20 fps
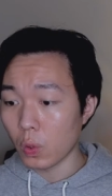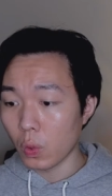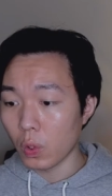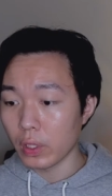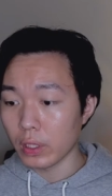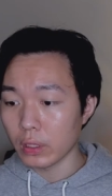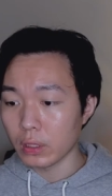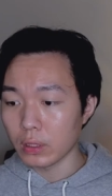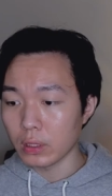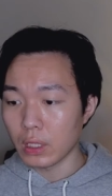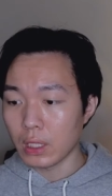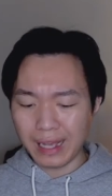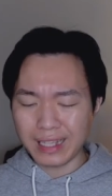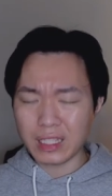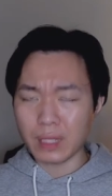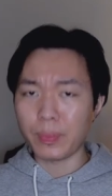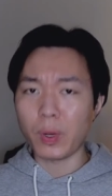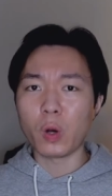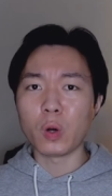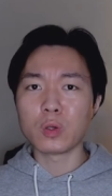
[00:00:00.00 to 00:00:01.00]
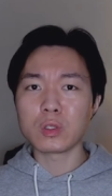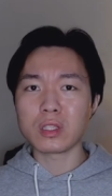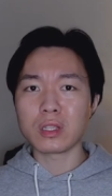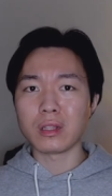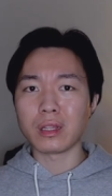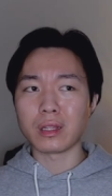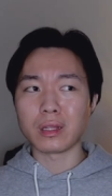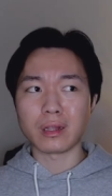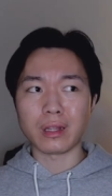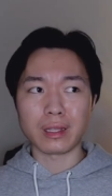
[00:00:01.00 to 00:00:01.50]
oil, as opposed to
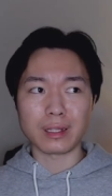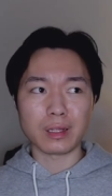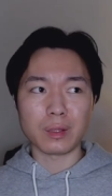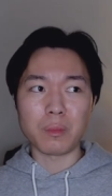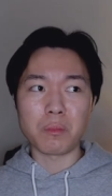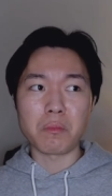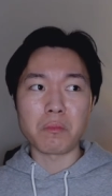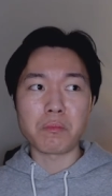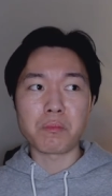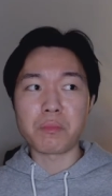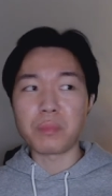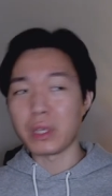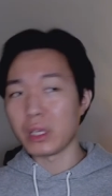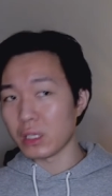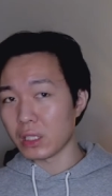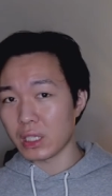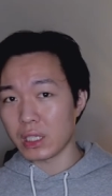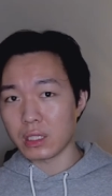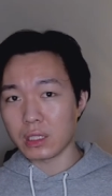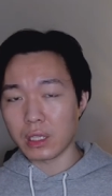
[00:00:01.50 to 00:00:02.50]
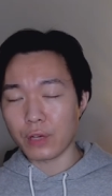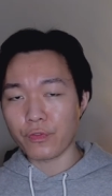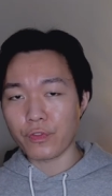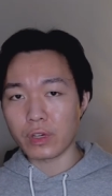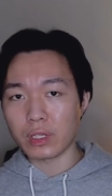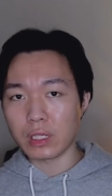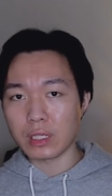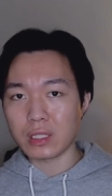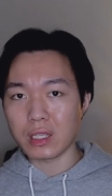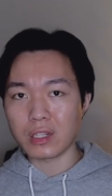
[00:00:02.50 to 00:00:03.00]
like the billion
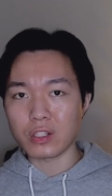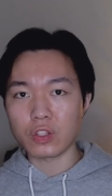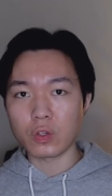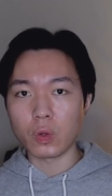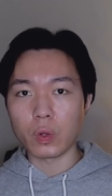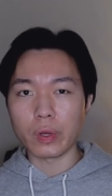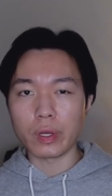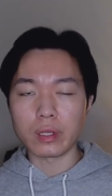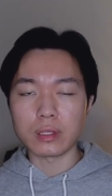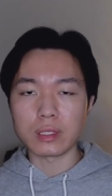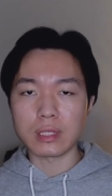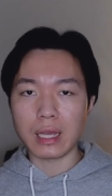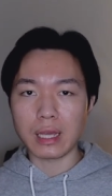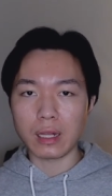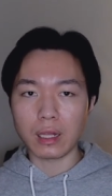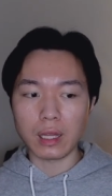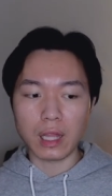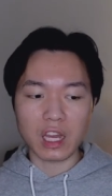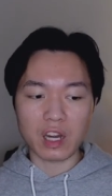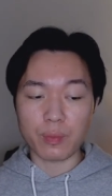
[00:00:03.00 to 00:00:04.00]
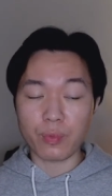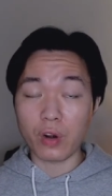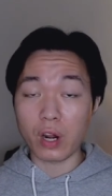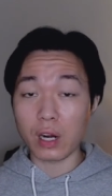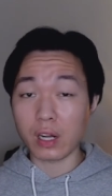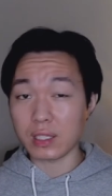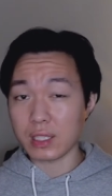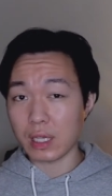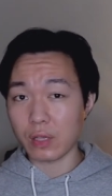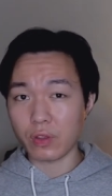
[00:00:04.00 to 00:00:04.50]
different essential oils that a lot of
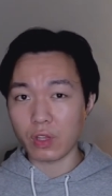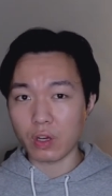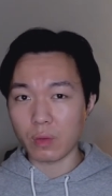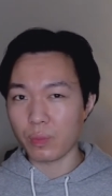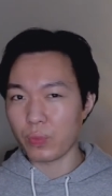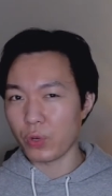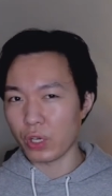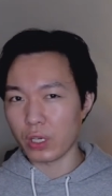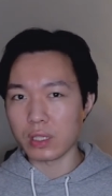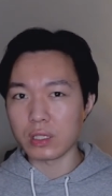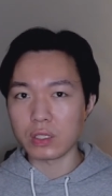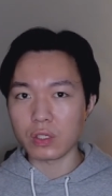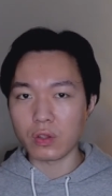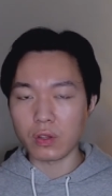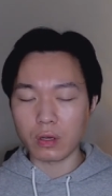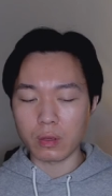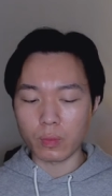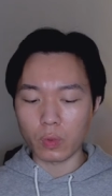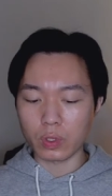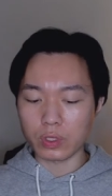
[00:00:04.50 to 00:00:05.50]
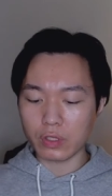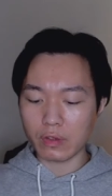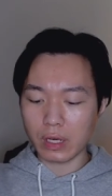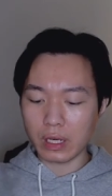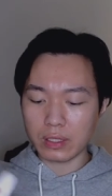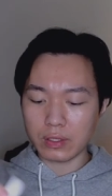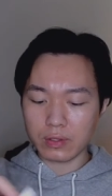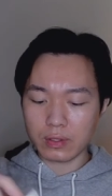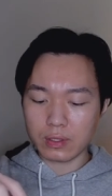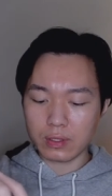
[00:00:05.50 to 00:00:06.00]
products out there put into their
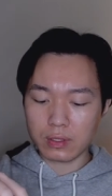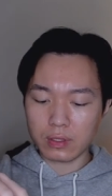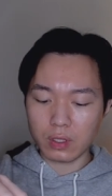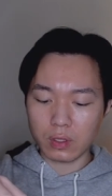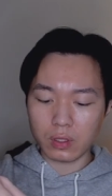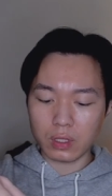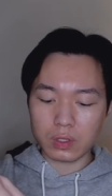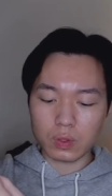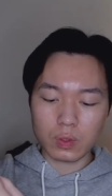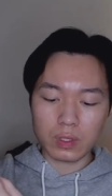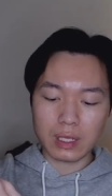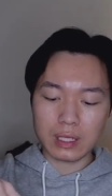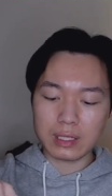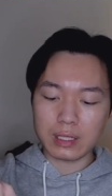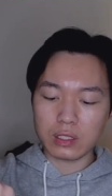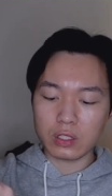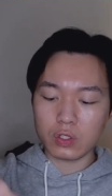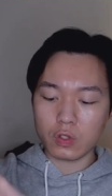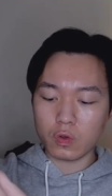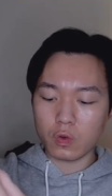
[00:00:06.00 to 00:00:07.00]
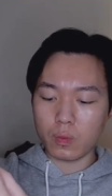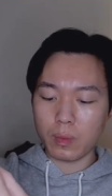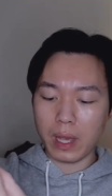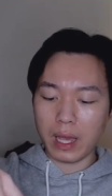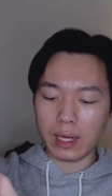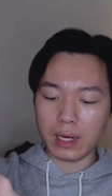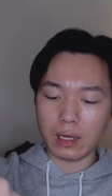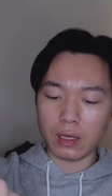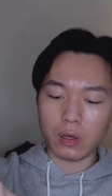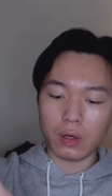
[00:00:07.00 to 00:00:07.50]
moisturizers. So this one isn't too
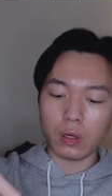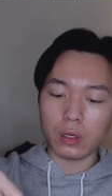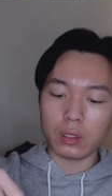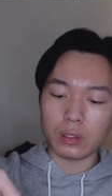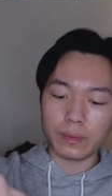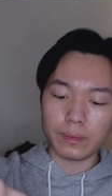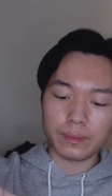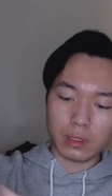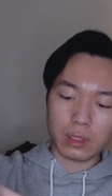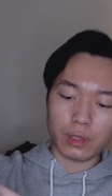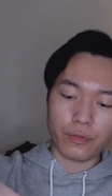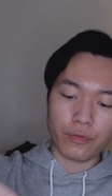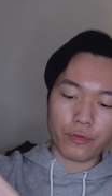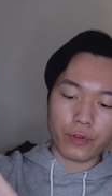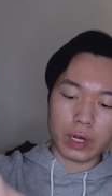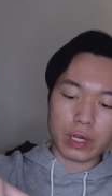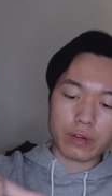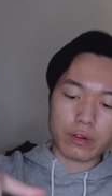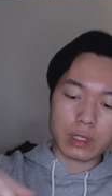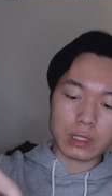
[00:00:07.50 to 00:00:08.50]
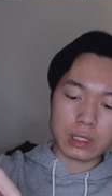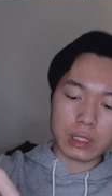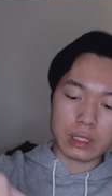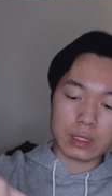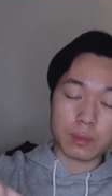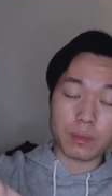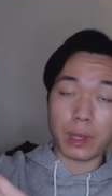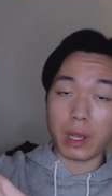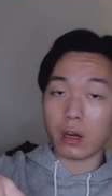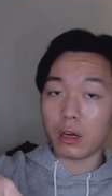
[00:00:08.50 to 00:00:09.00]
bad at all. The fragrance
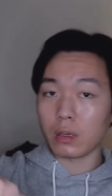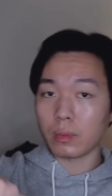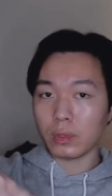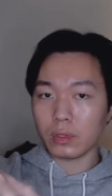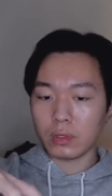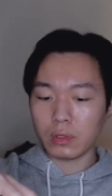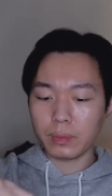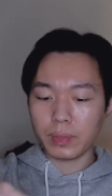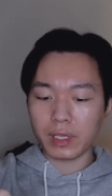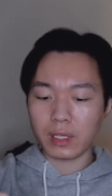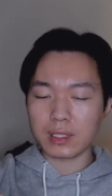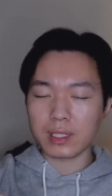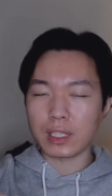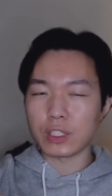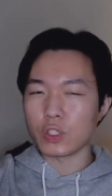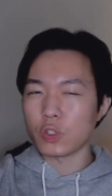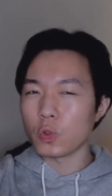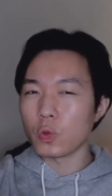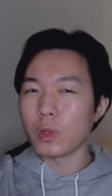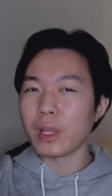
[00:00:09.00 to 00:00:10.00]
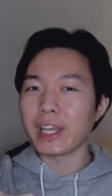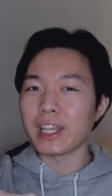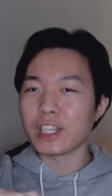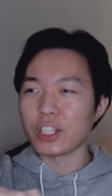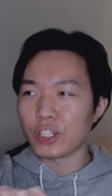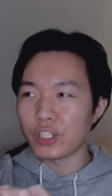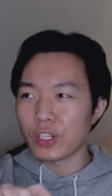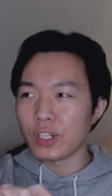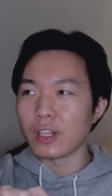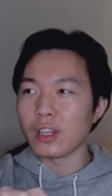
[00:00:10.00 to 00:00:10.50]
is bearable because I do like
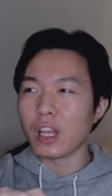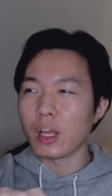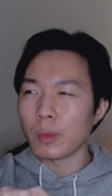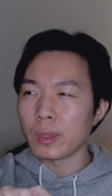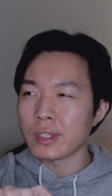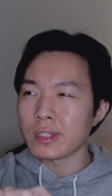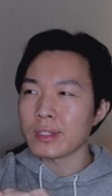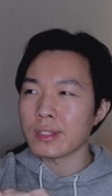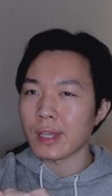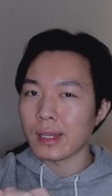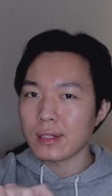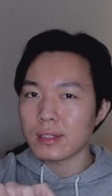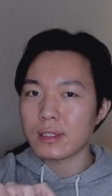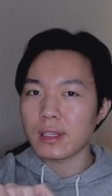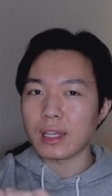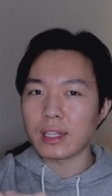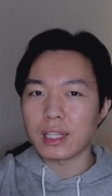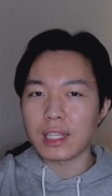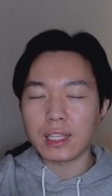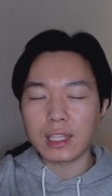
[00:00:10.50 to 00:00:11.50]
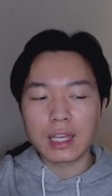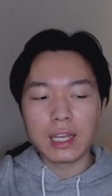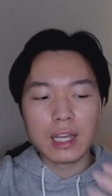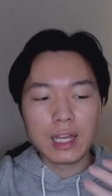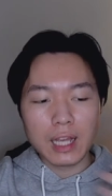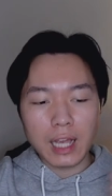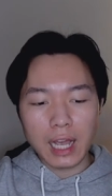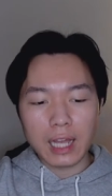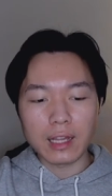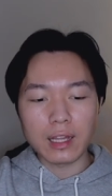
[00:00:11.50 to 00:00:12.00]
a good lemon scent. I think
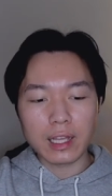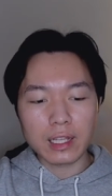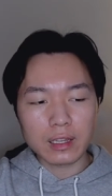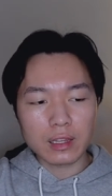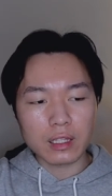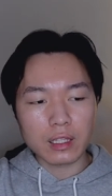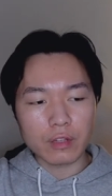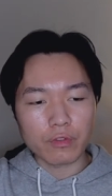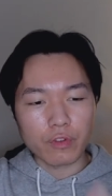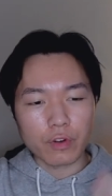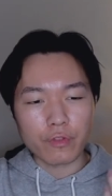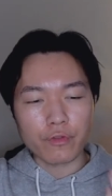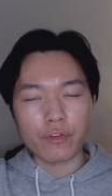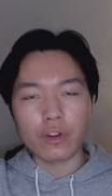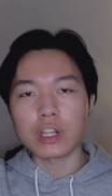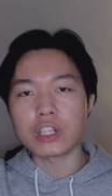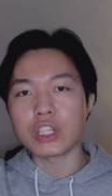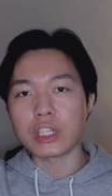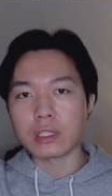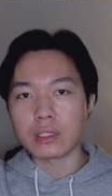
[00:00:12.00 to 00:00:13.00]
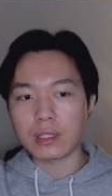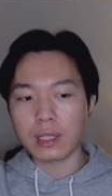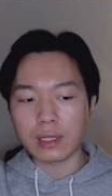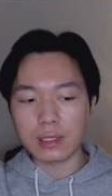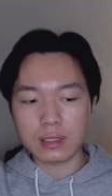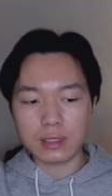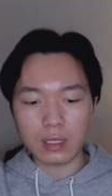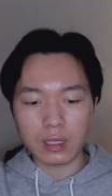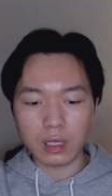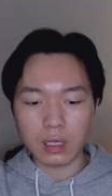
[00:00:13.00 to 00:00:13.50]
I like the refreshing
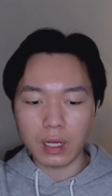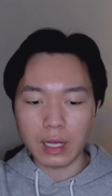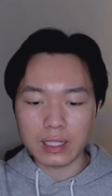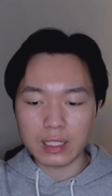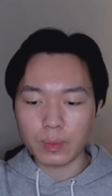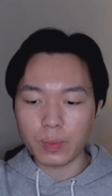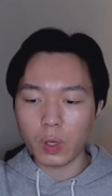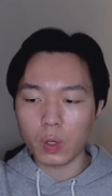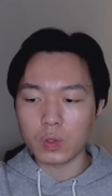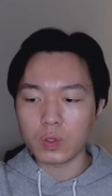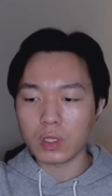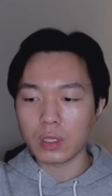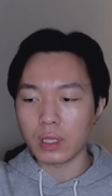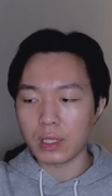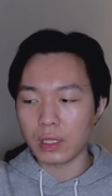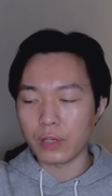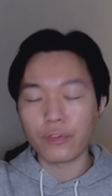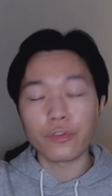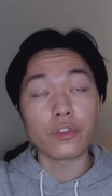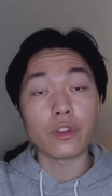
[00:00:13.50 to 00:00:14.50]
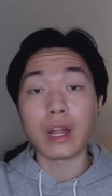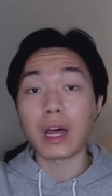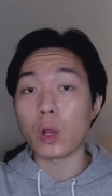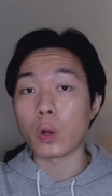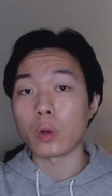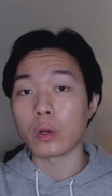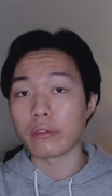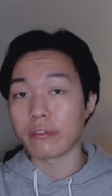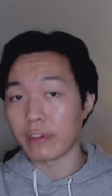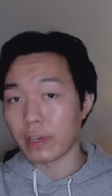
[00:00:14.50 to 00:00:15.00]
scent as opposed to like the
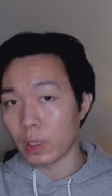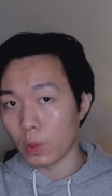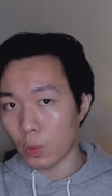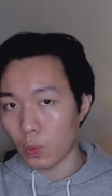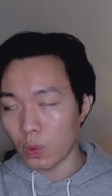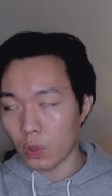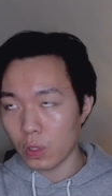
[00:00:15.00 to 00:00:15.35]
flowery